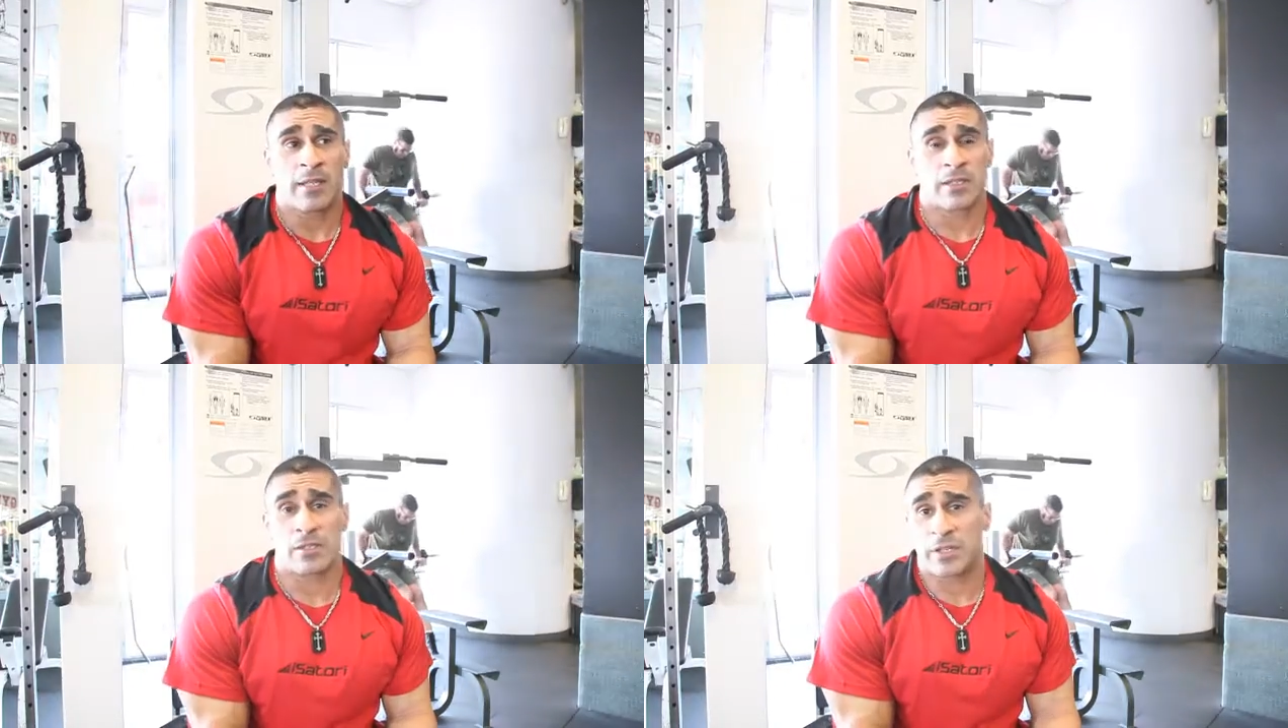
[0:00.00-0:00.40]

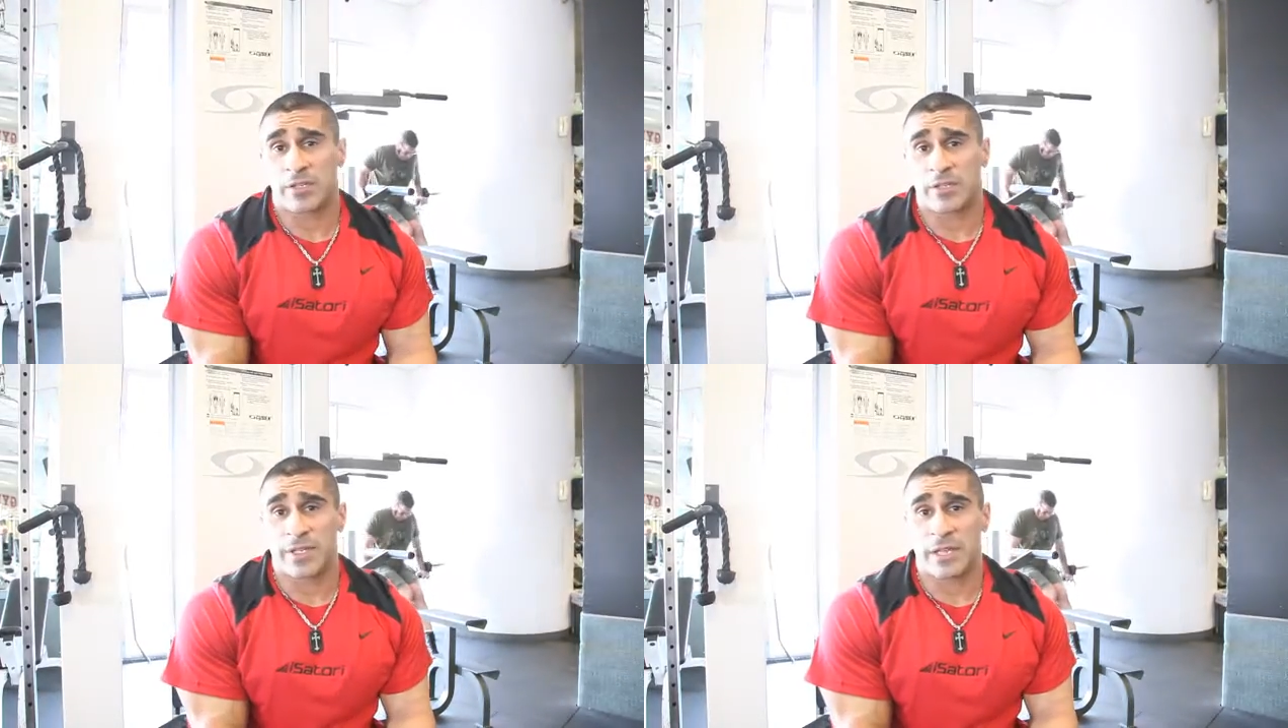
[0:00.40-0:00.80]
as long
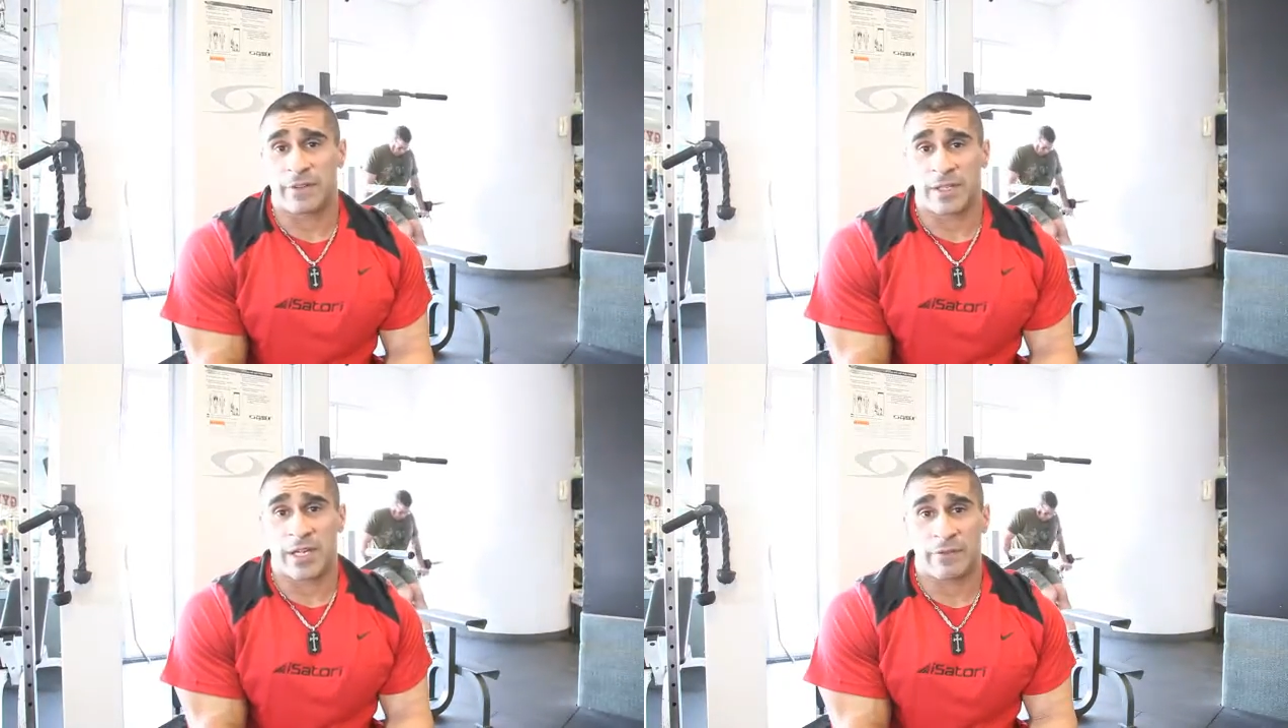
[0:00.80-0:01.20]
as you're
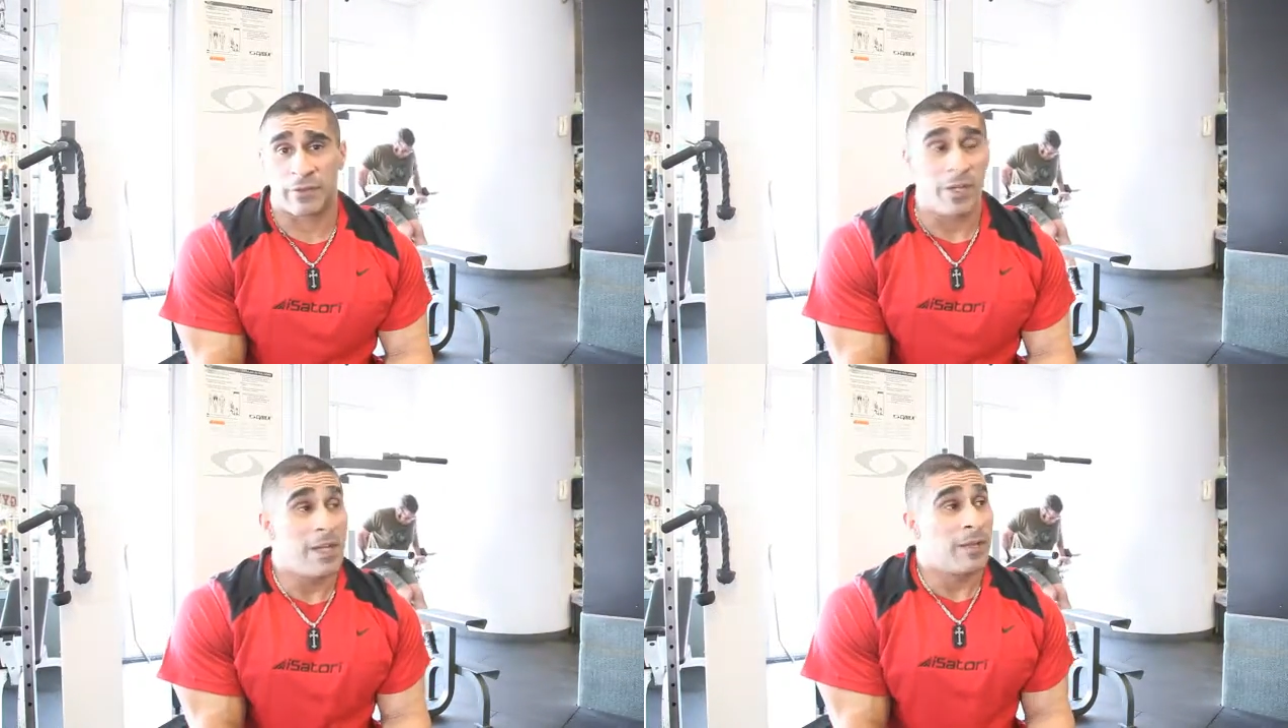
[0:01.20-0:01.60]
safe and
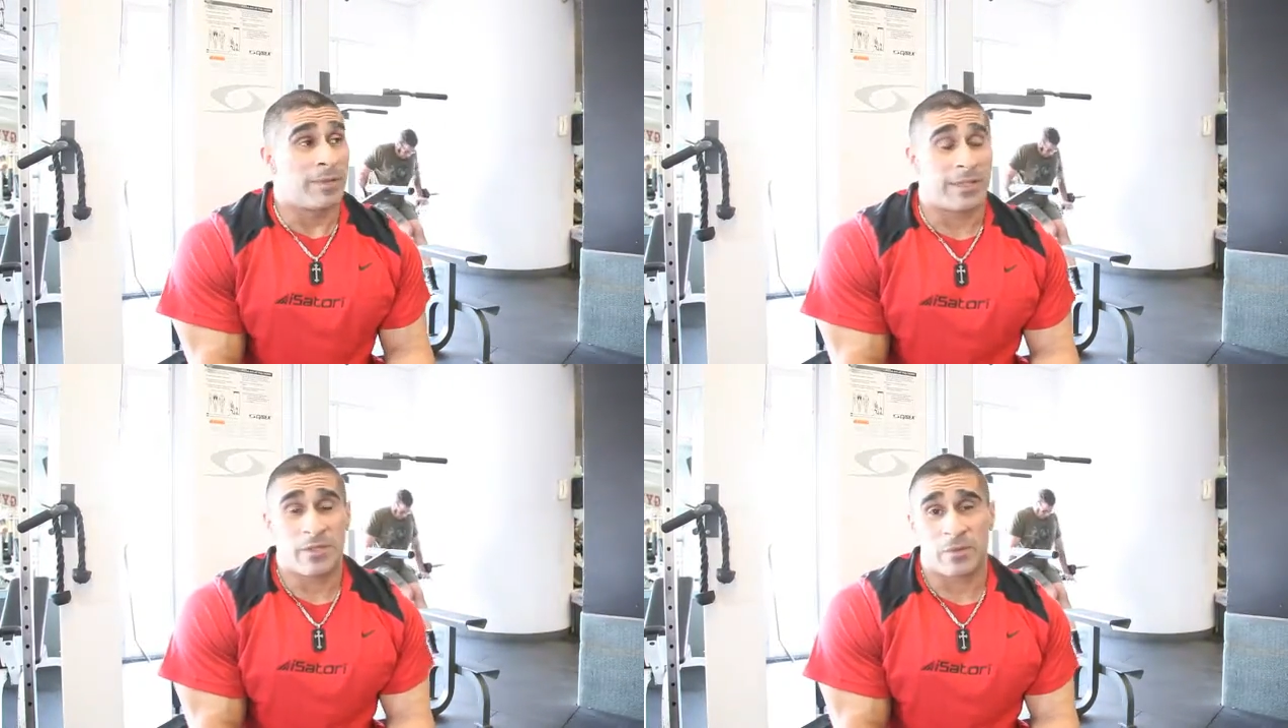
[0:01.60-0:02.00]
careful.
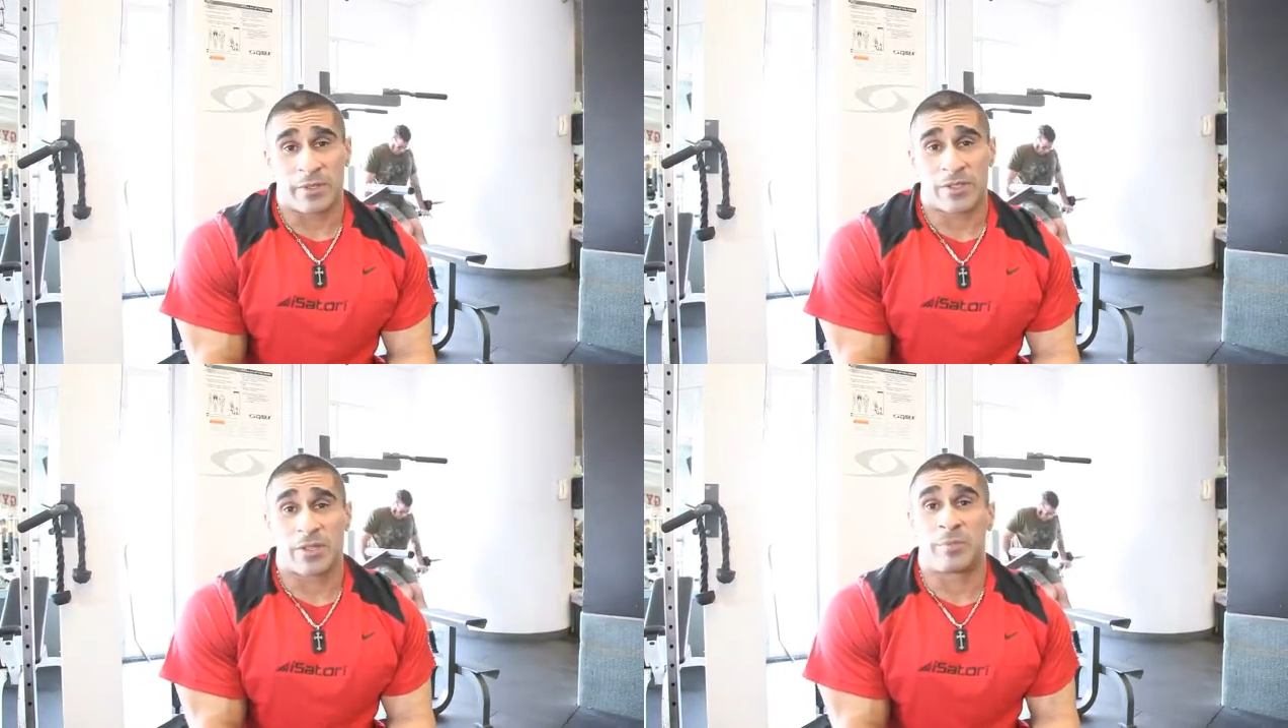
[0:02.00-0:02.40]
But this
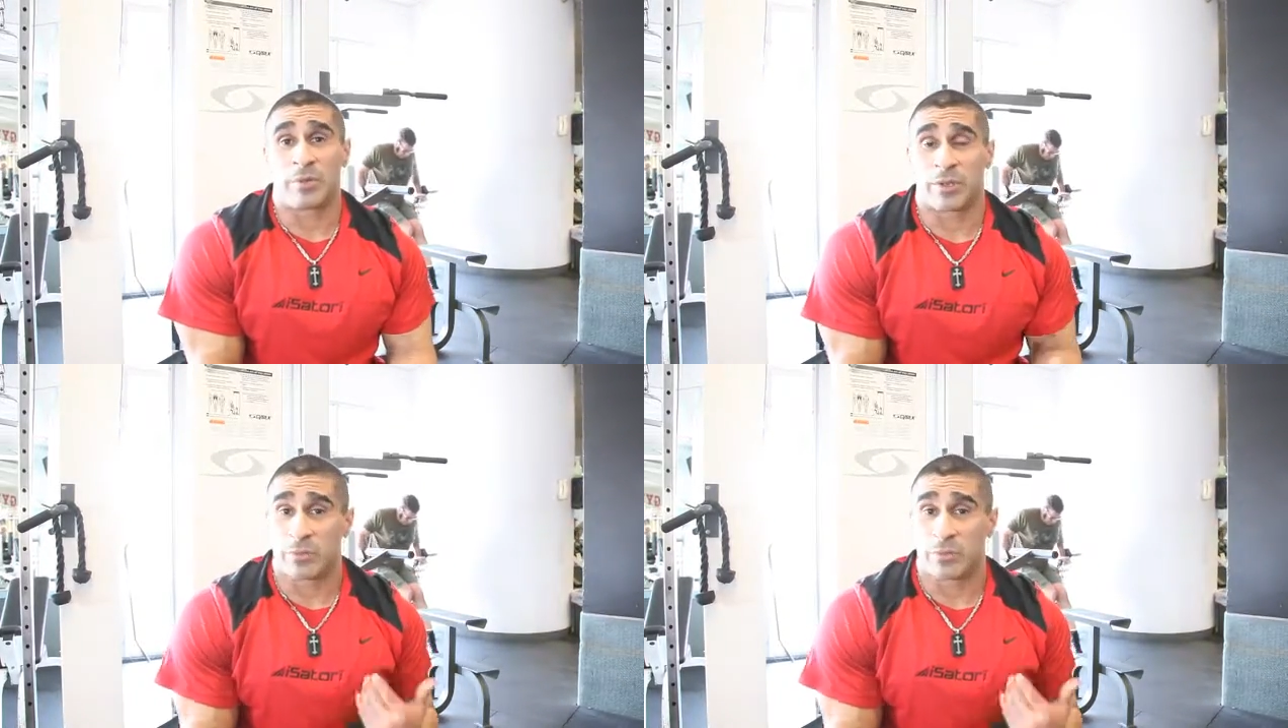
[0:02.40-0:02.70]
one is going to put a